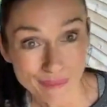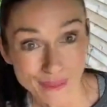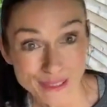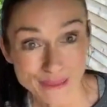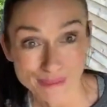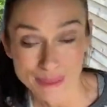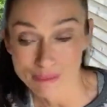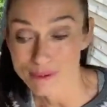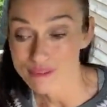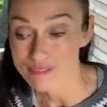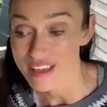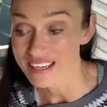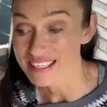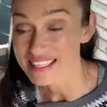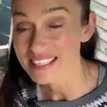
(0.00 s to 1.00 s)
possibly
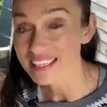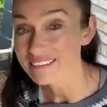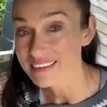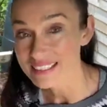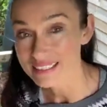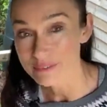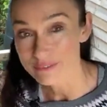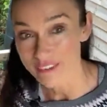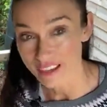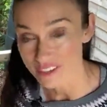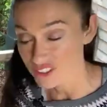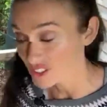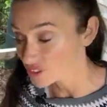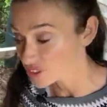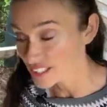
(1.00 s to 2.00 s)
prevent serious
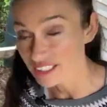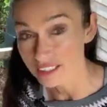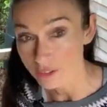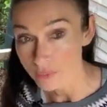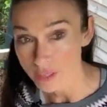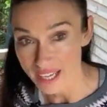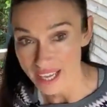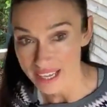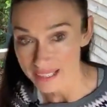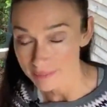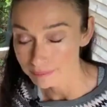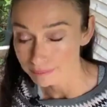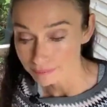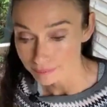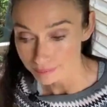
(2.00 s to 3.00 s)
infection until you can.